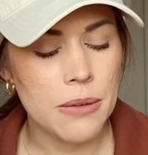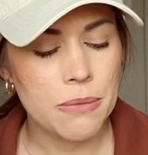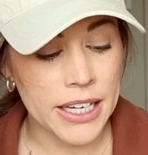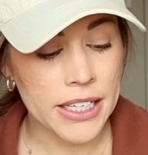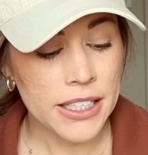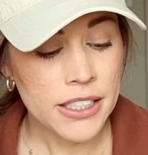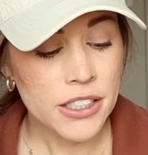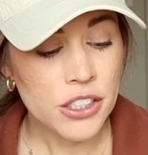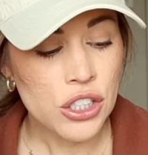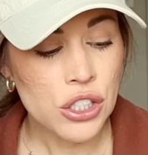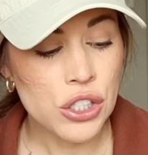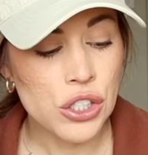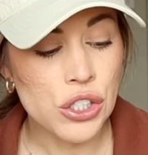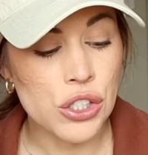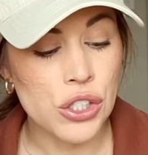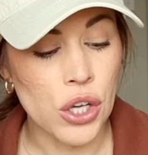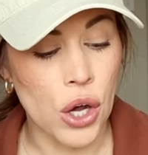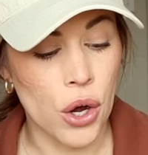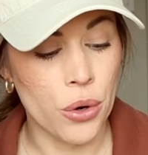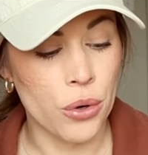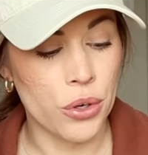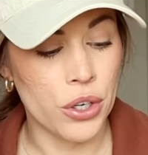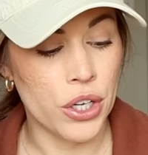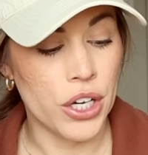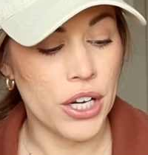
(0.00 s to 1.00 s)
It is
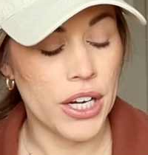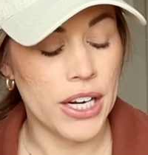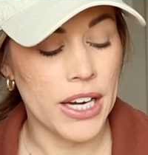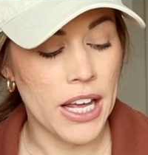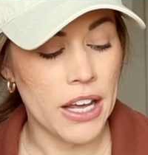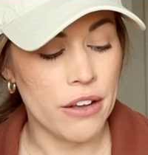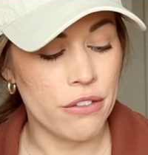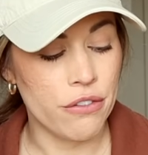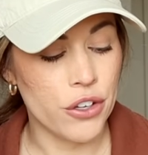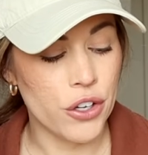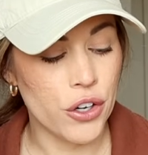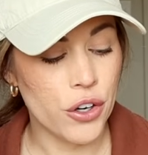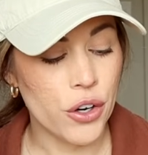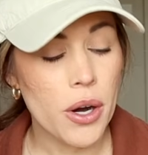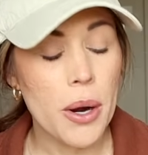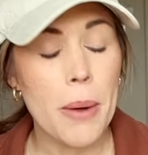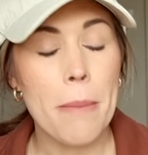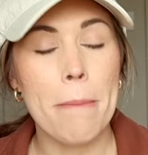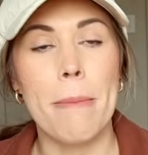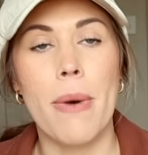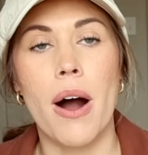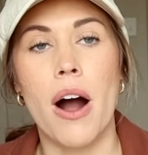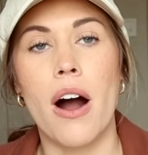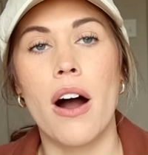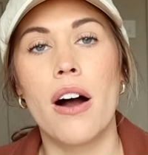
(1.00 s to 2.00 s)
so good. If you're a
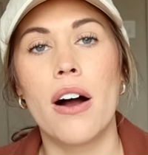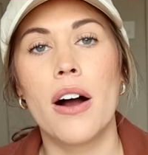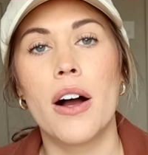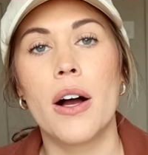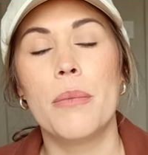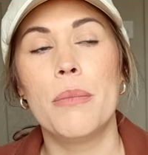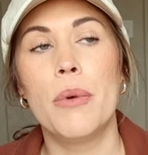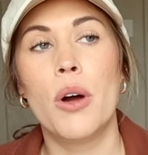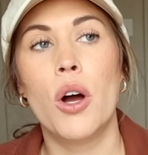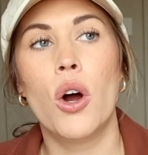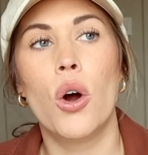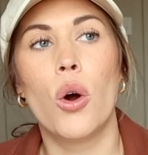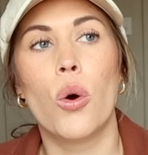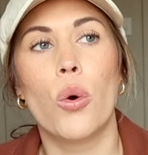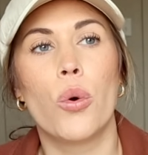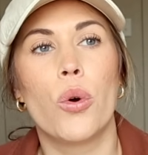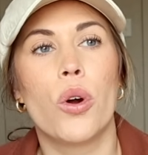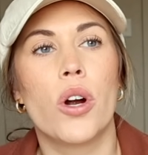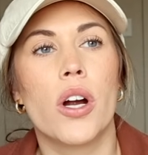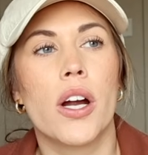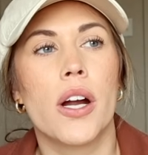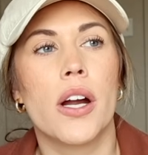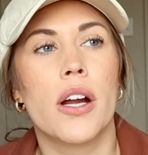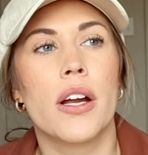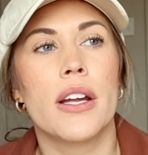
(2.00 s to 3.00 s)
mom,
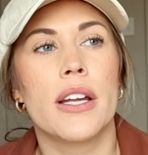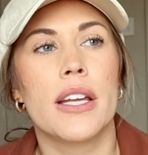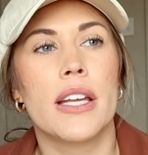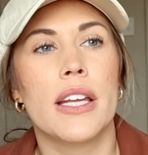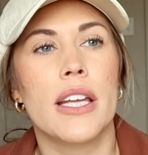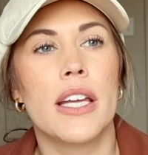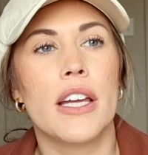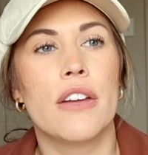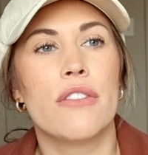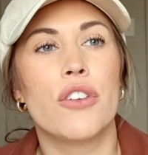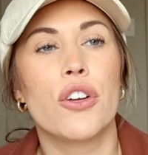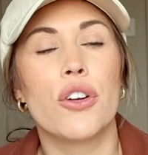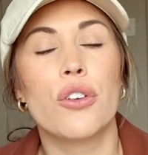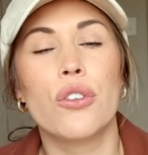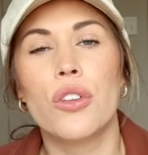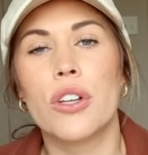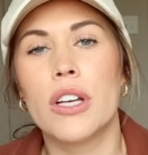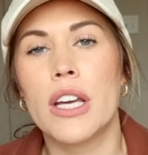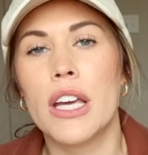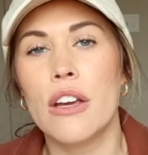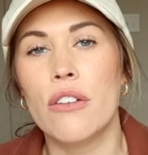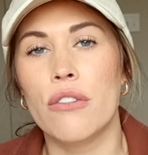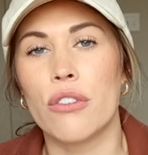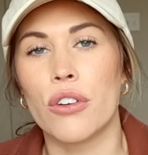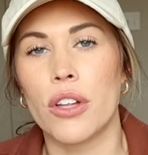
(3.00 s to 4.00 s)
or if you're
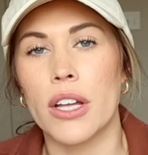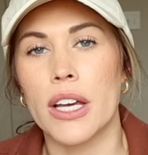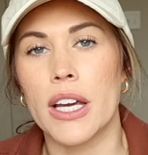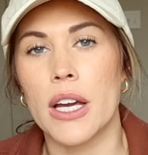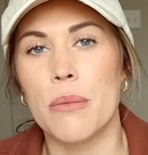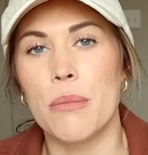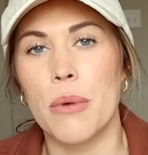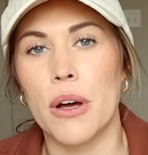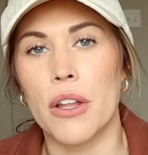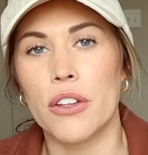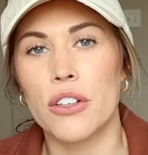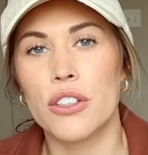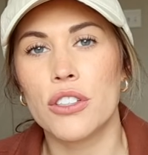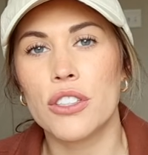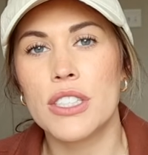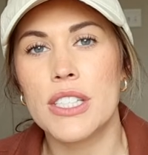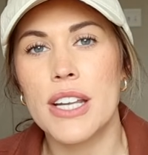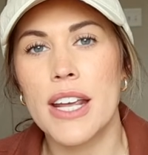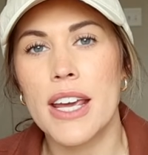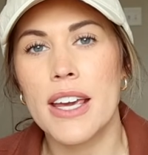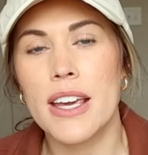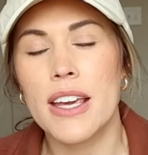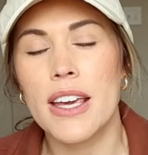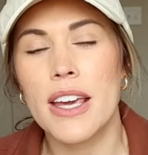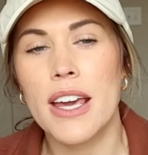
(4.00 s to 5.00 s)
looking for like a Mother's
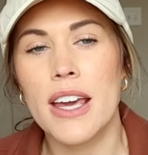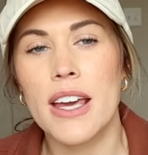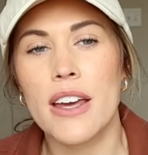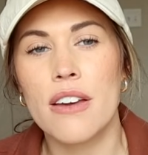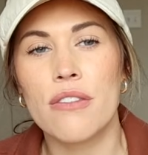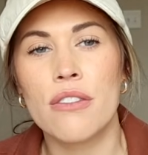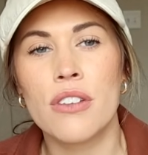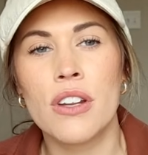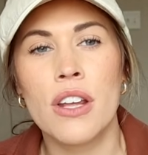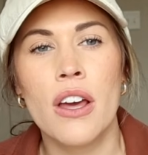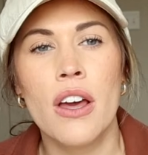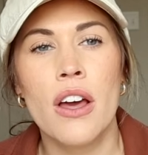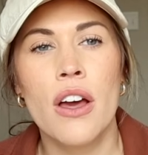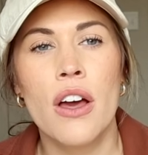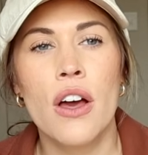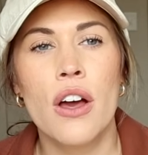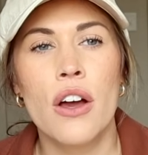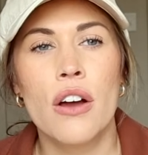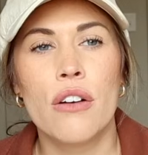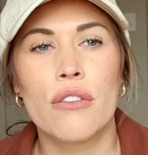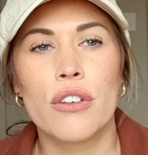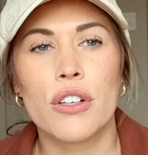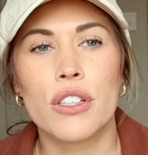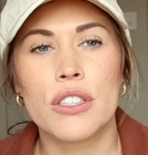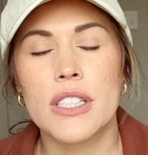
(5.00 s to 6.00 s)
Day gift
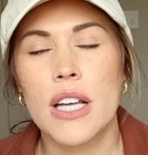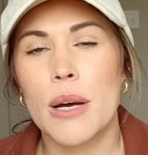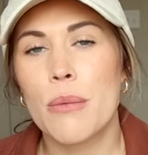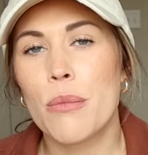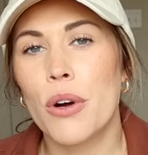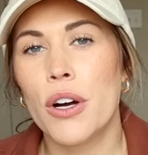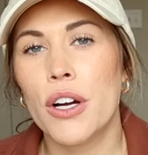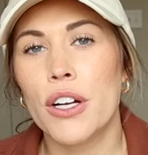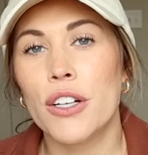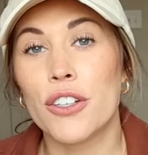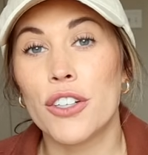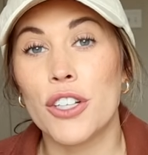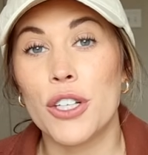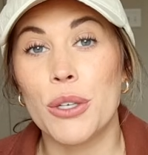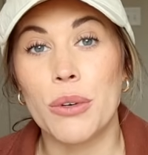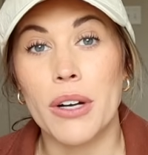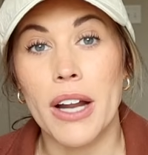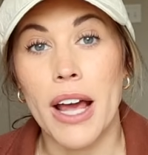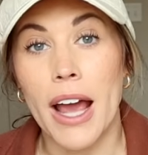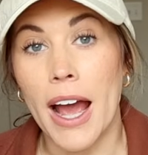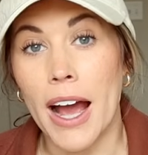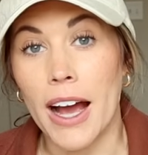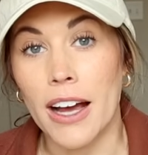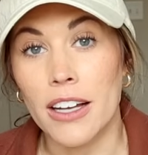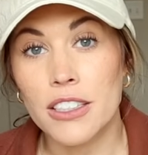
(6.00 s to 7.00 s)
for someone, or you want
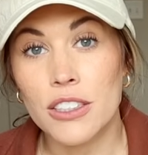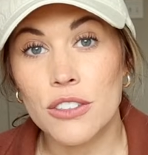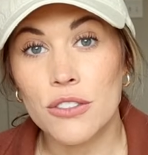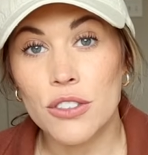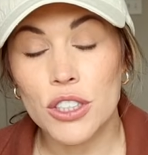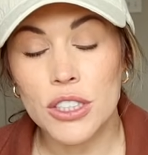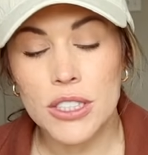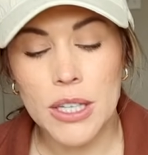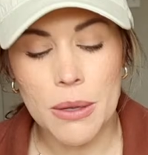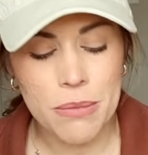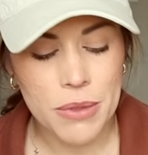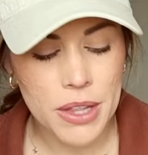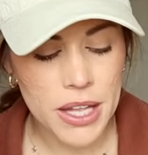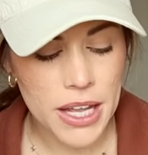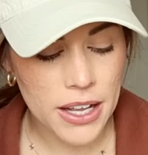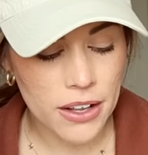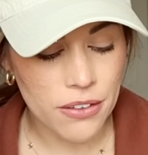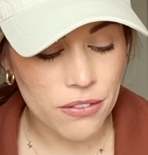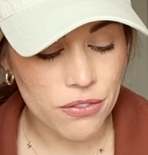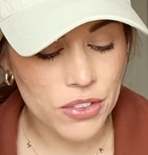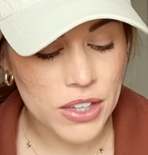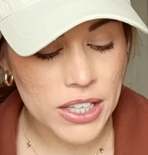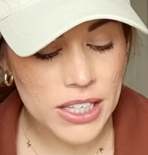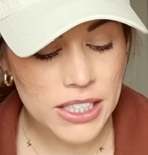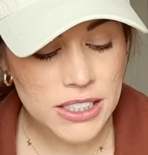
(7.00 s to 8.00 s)
to ask for
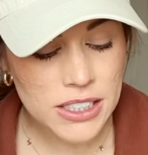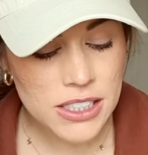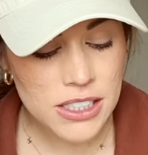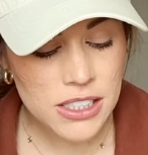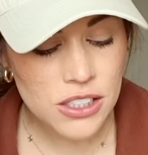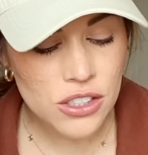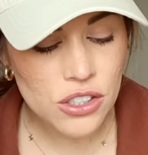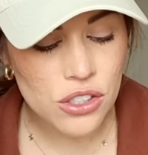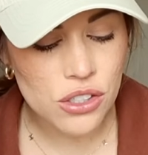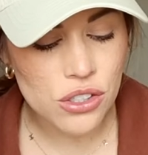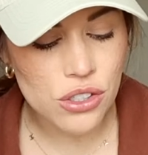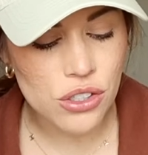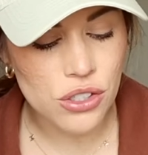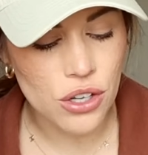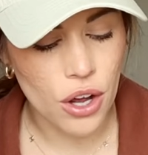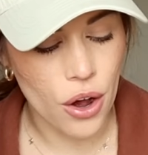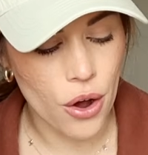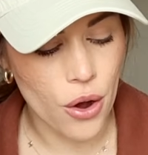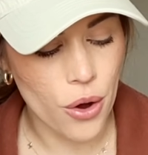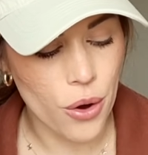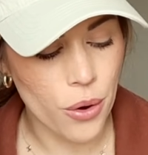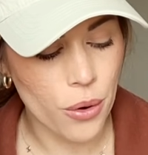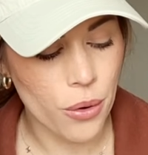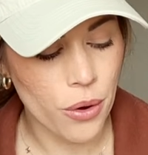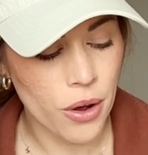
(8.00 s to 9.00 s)
something, this is
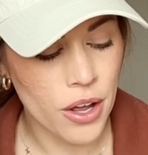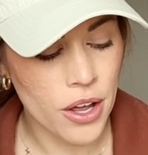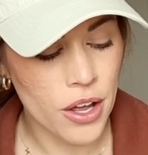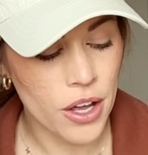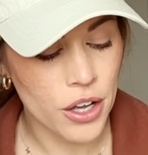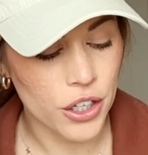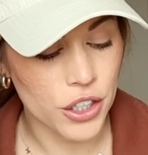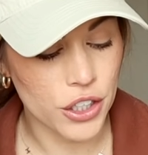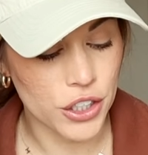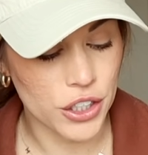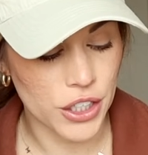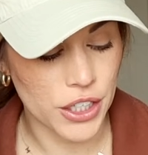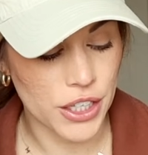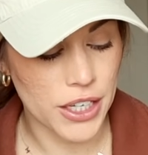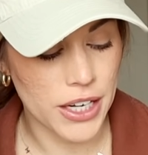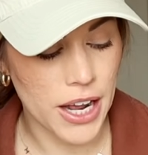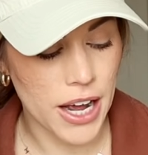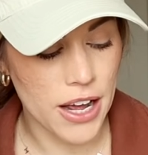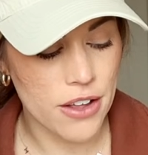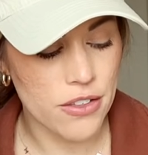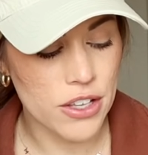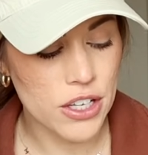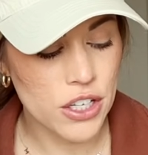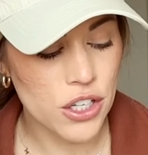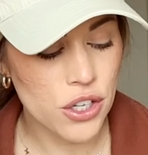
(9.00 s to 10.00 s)
so good.
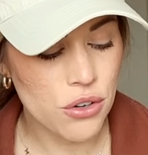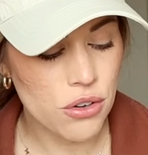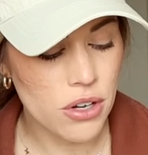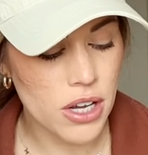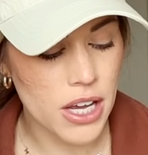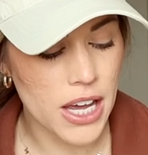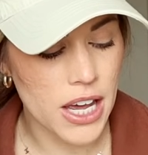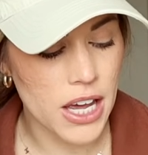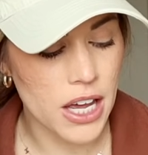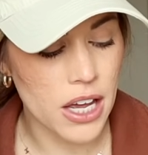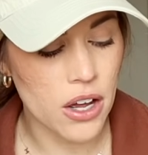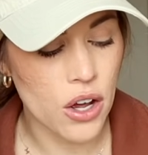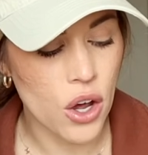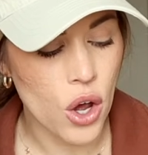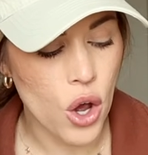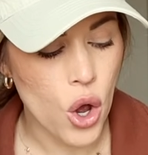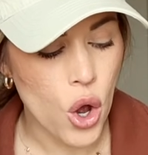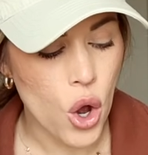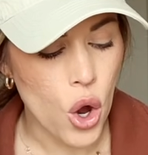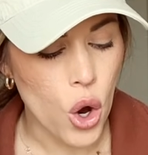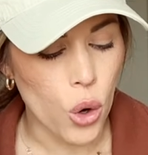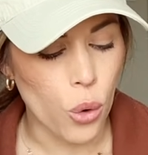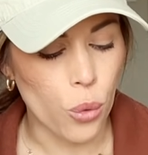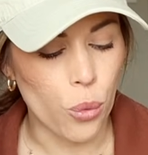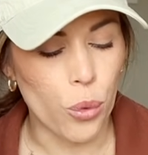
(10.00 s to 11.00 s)
I think you get
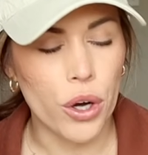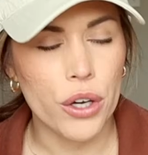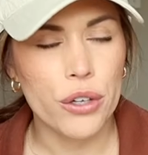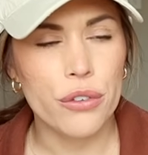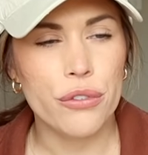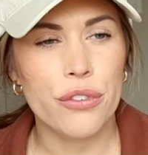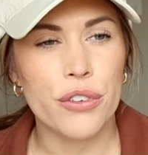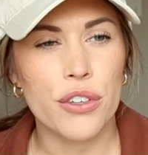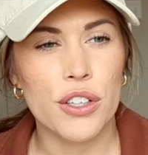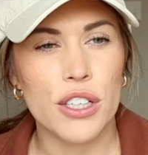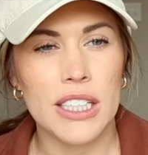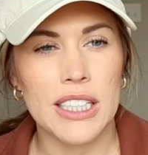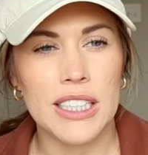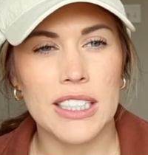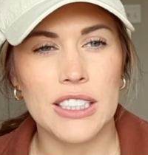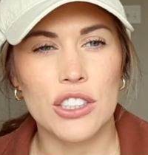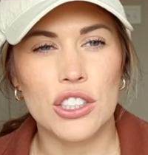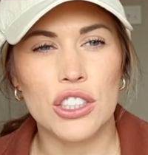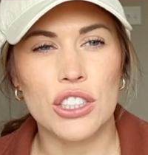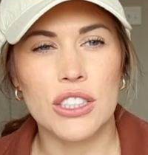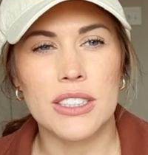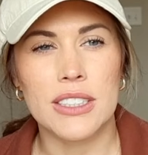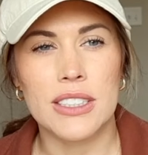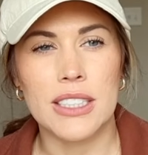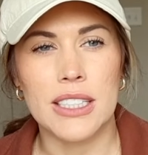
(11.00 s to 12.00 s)
one for
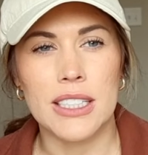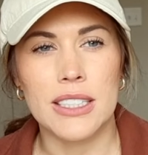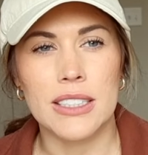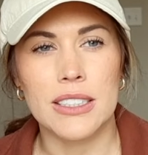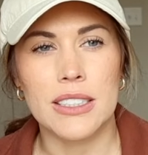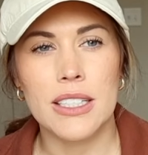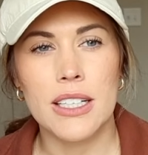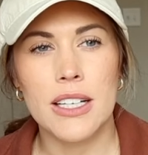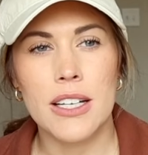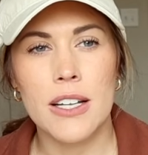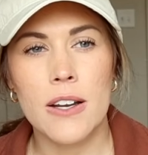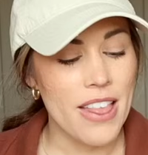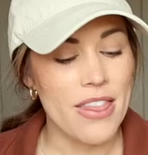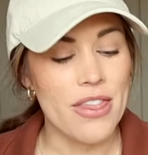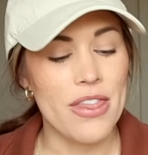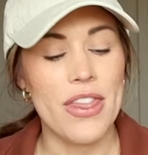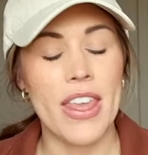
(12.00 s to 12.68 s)
each season.